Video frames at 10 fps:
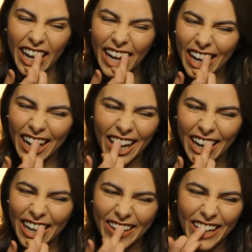
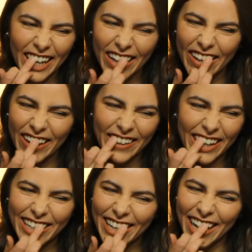boy, I have
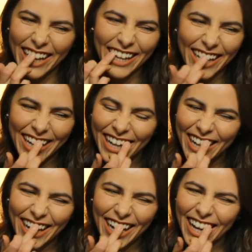makeup on my
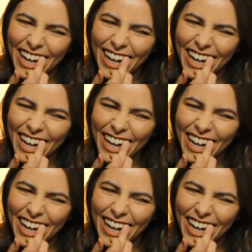teeth.